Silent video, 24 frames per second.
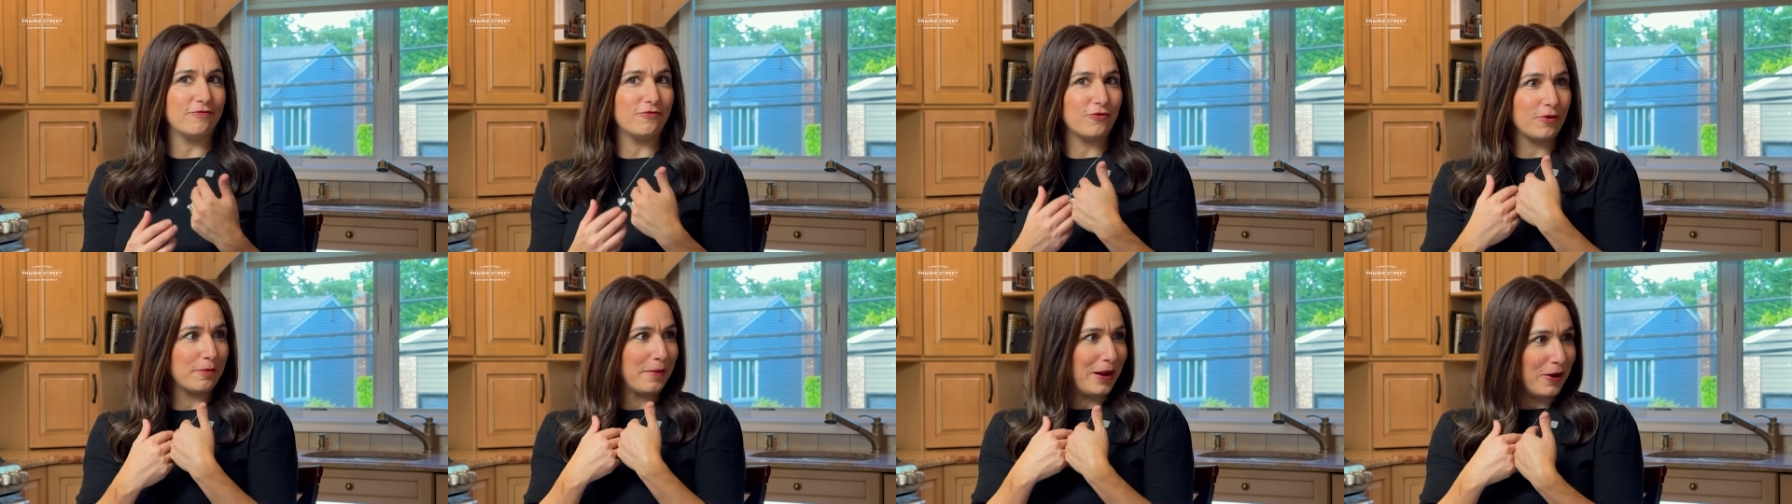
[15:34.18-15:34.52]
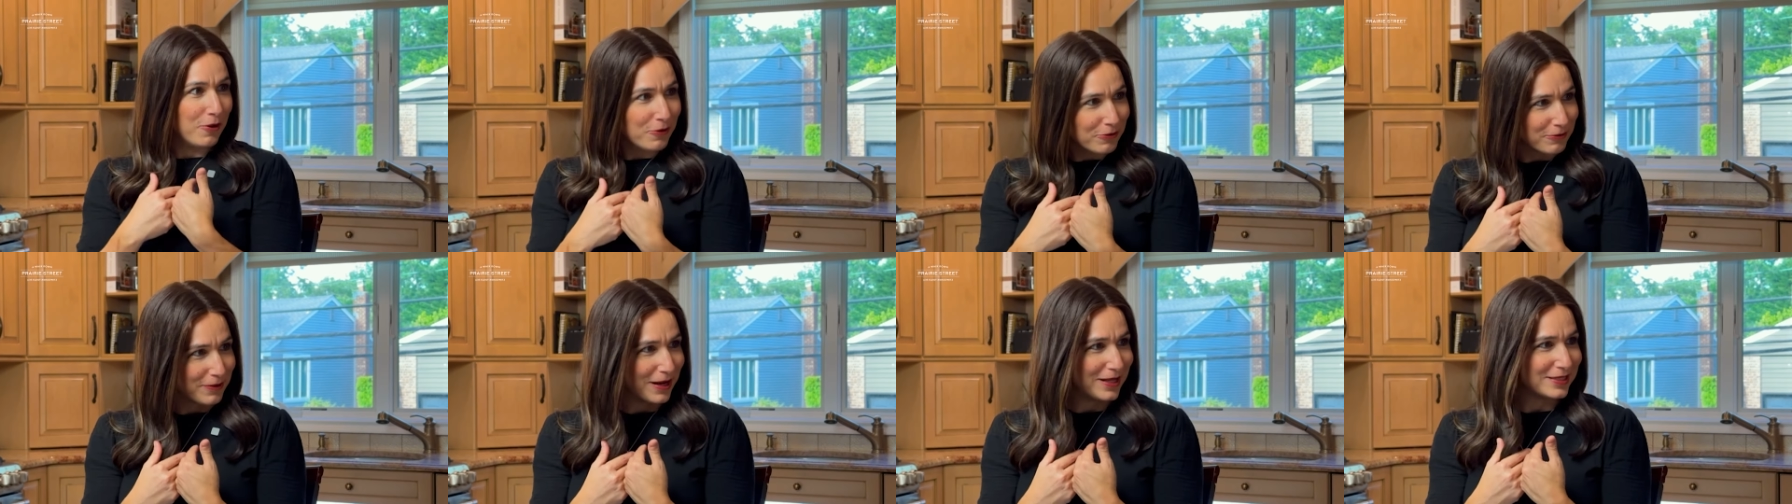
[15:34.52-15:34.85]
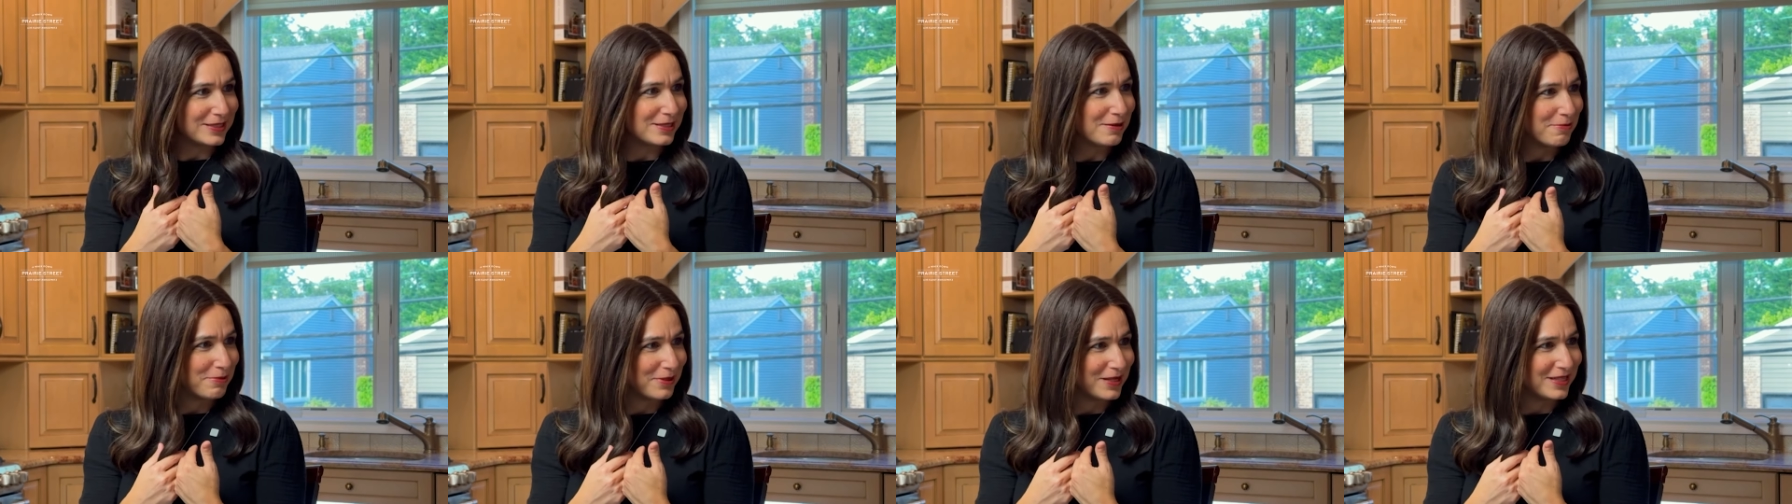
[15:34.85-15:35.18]
For my own
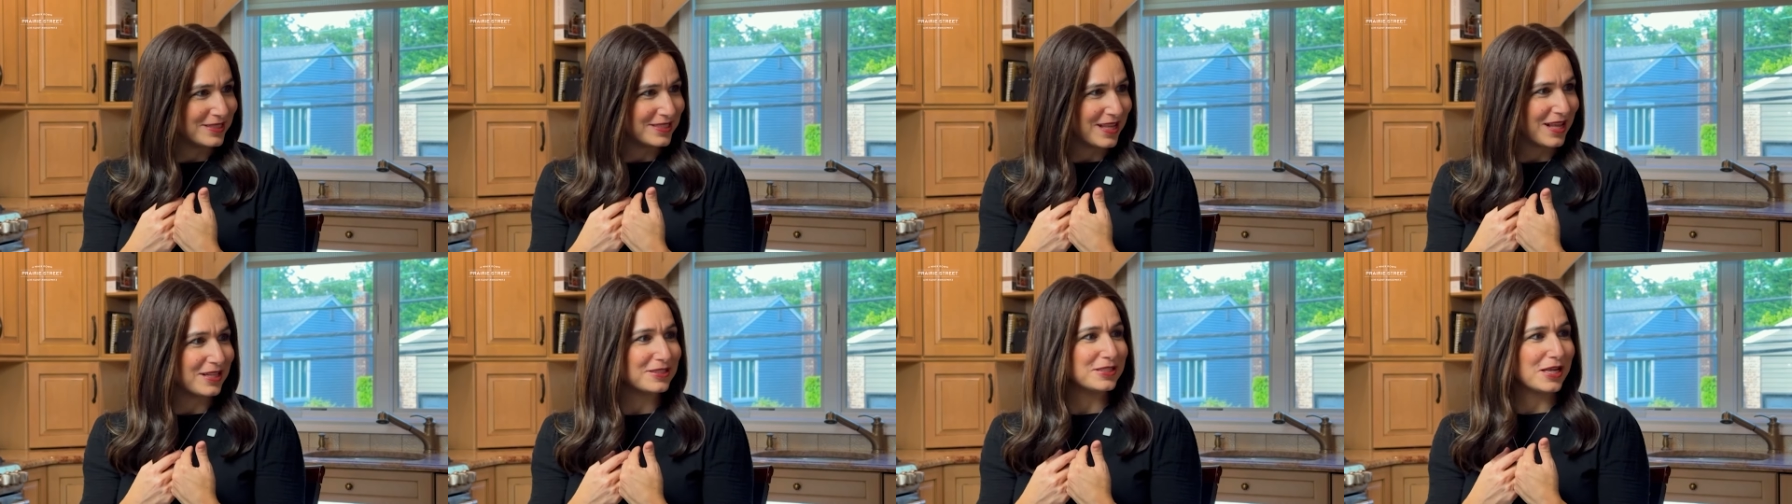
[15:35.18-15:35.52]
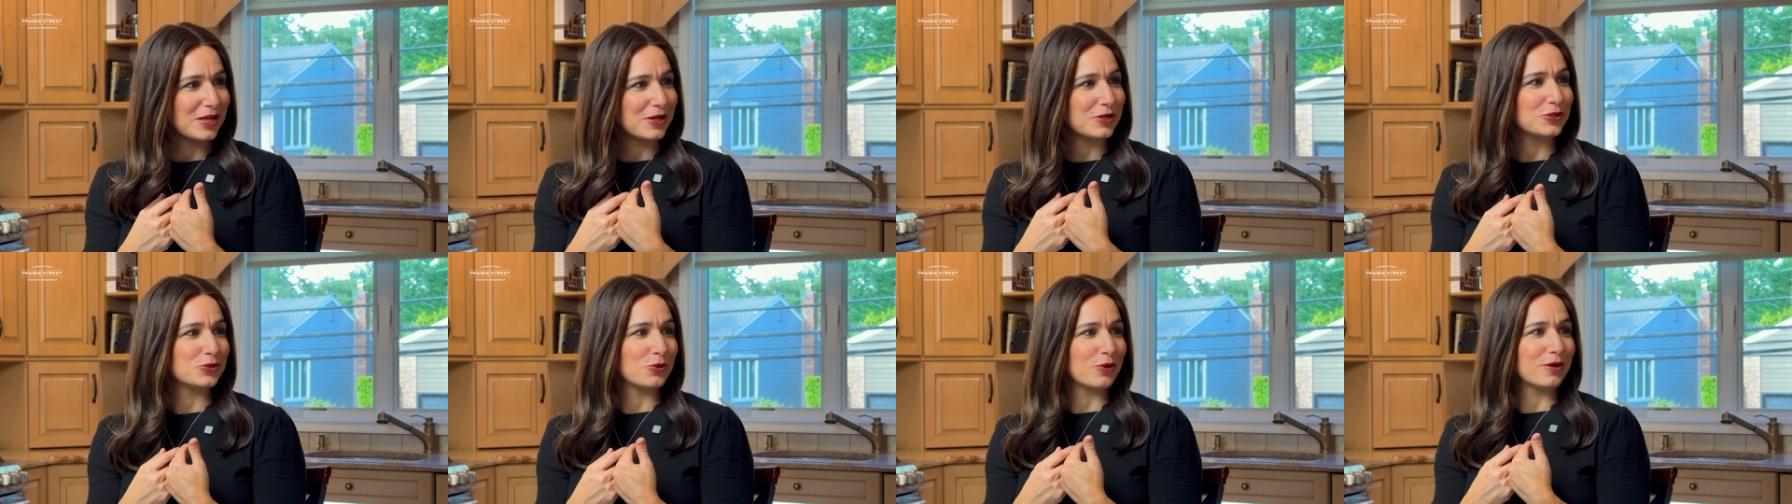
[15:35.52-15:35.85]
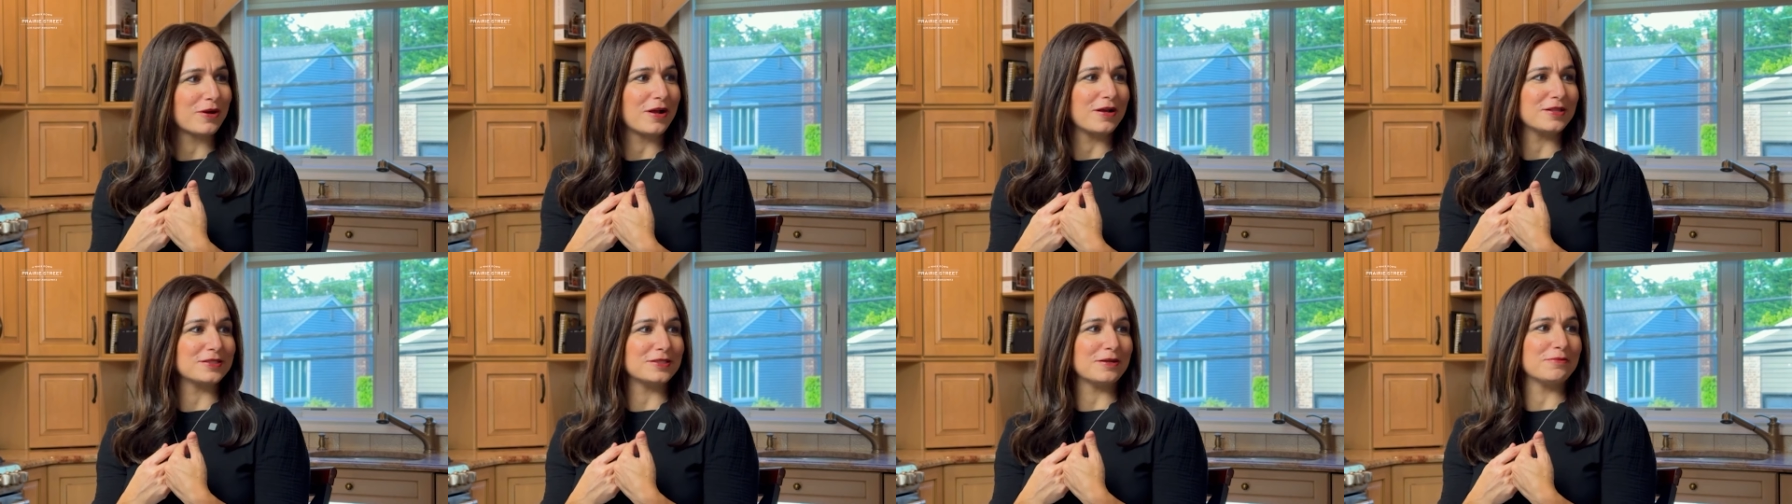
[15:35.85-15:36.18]
recipes, I'll take a
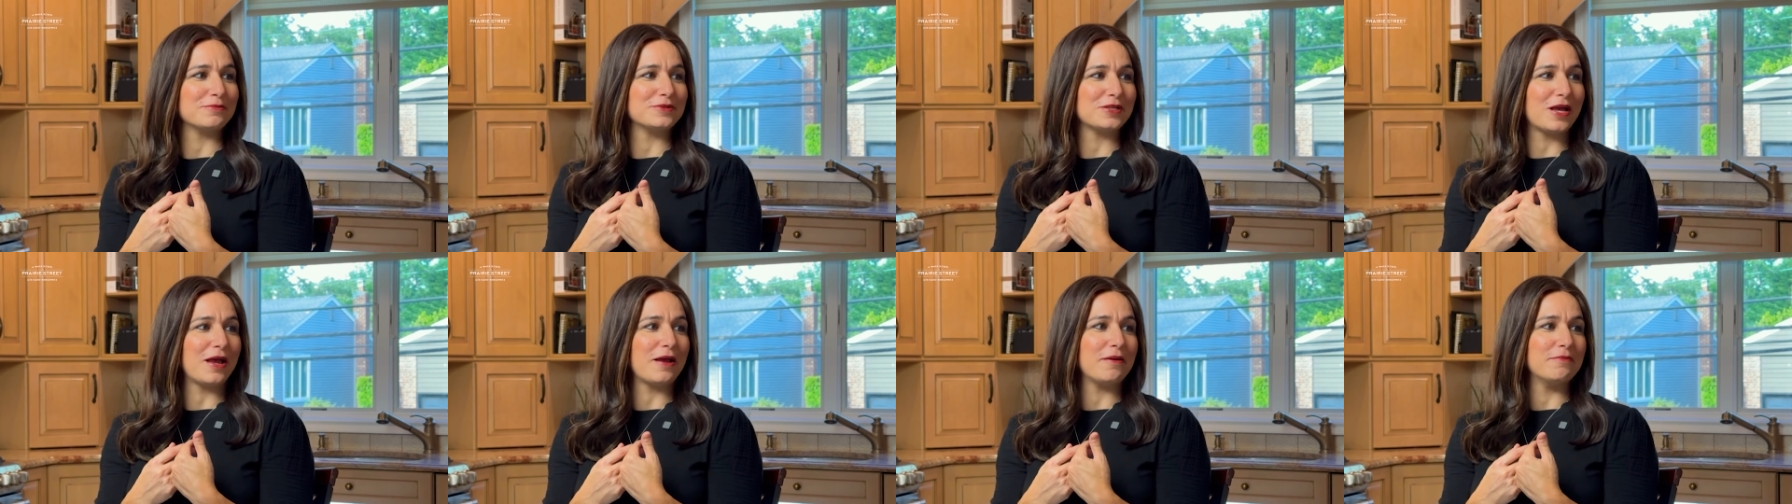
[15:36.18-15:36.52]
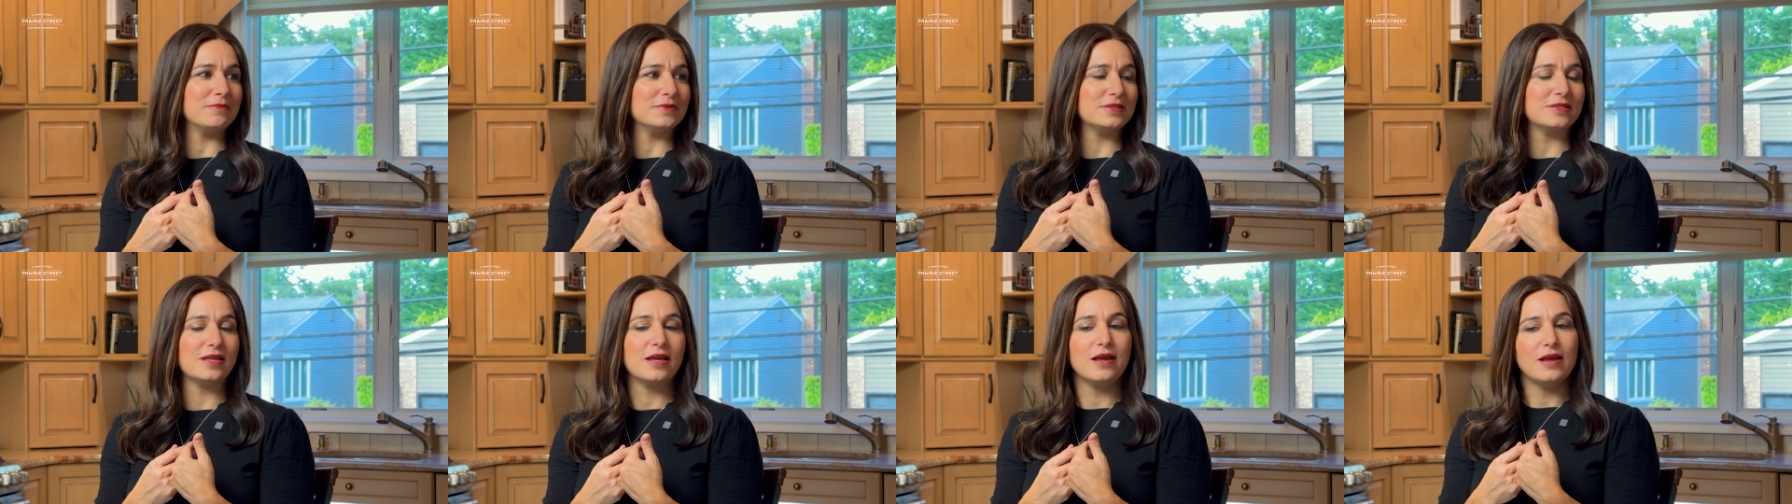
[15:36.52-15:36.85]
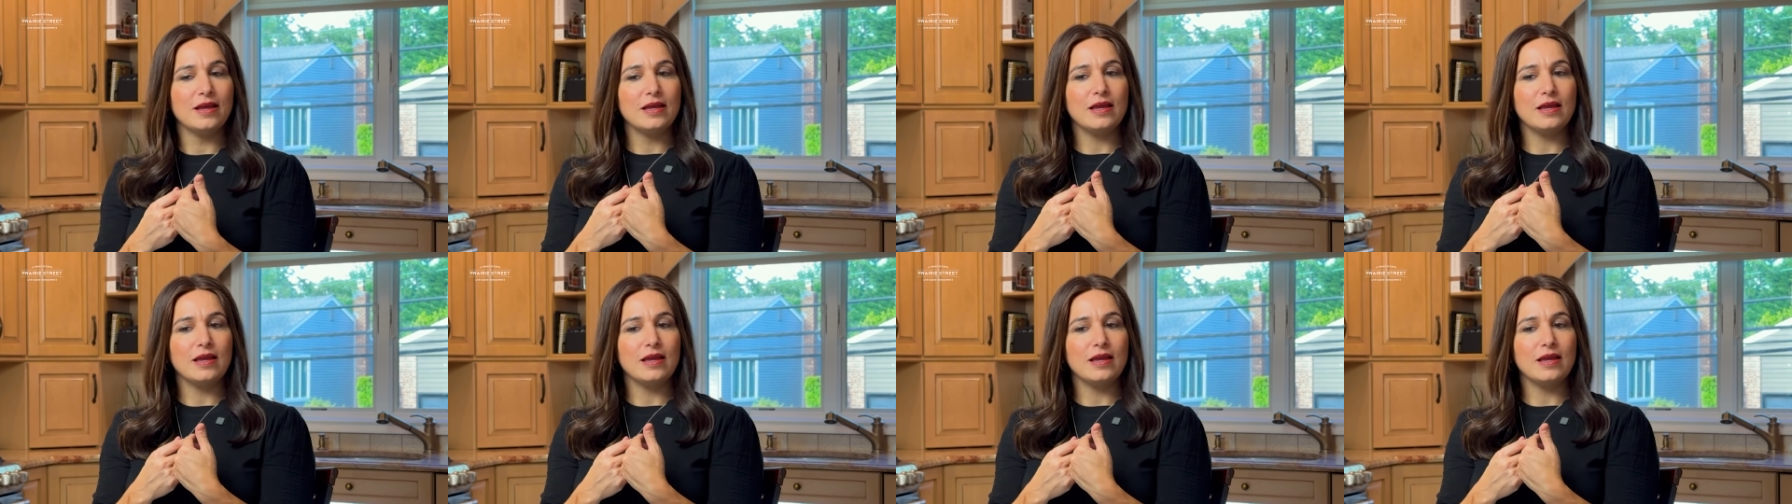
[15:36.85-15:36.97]
shortcut sometimes